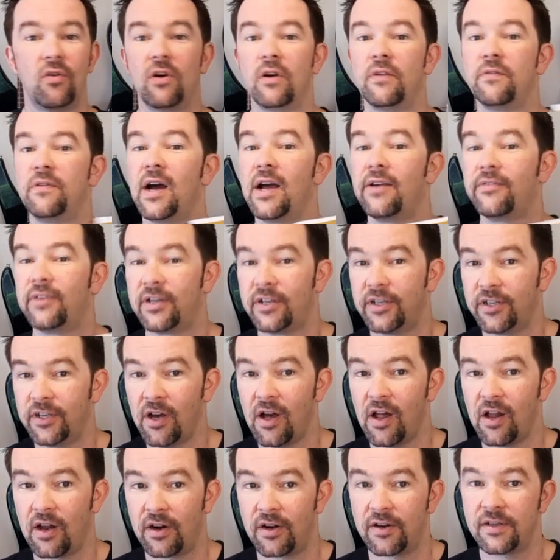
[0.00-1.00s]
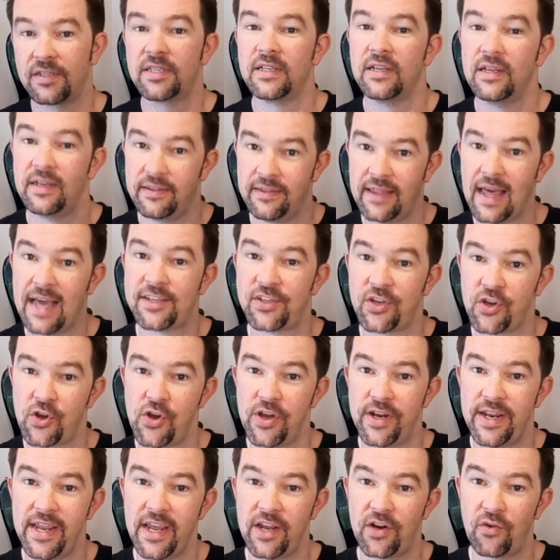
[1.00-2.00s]
or $500. That's a
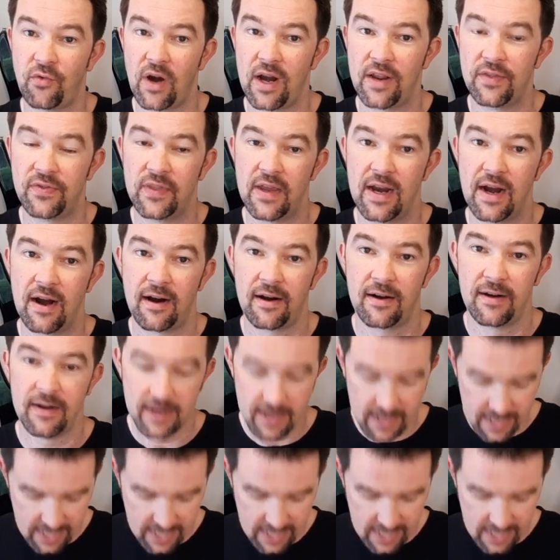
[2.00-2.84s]
good hint right there.